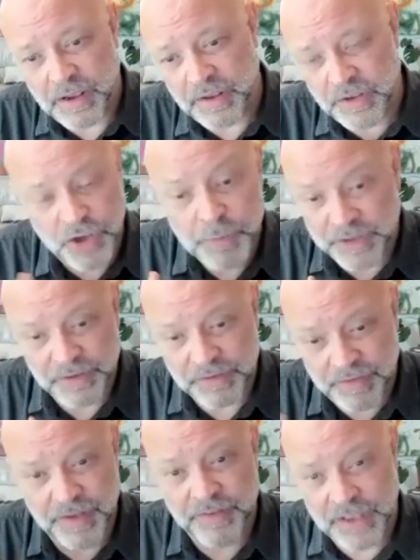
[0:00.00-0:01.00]
human
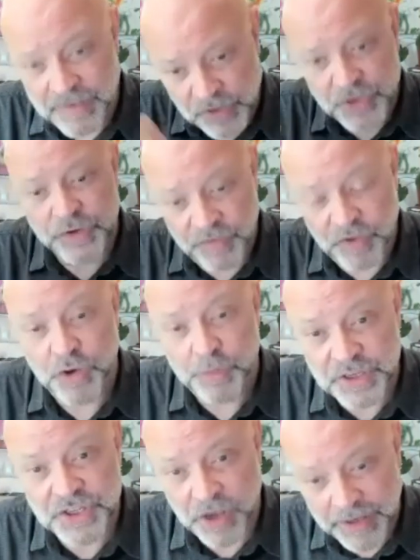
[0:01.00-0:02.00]
the evolution of the
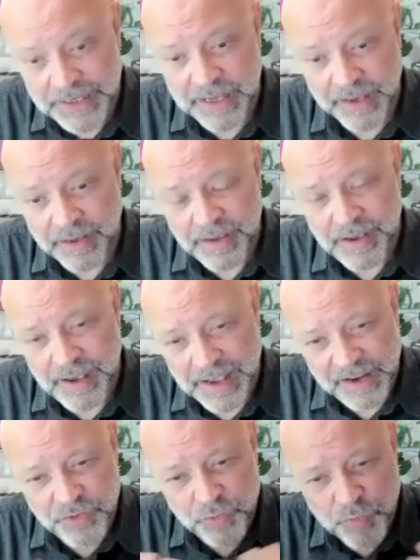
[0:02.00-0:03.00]
human psyche
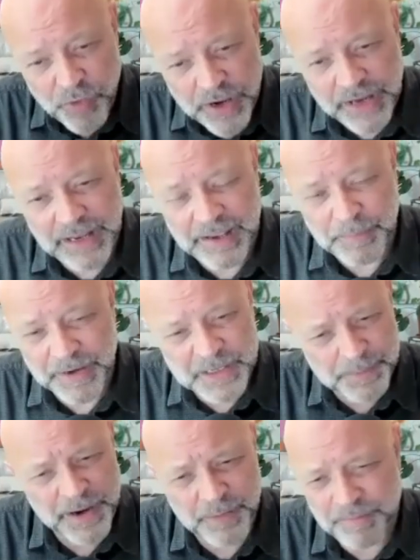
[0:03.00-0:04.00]
and it's really but it's
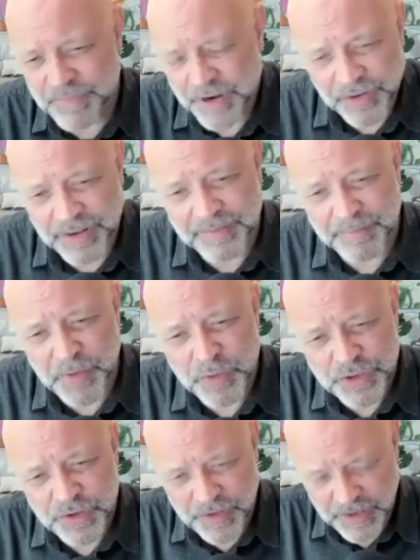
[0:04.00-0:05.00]
been you know like
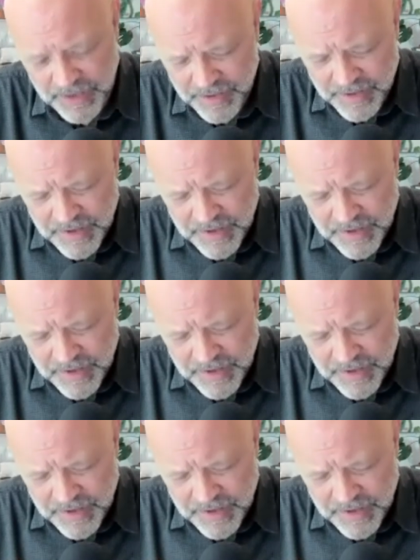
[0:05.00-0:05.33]
most of the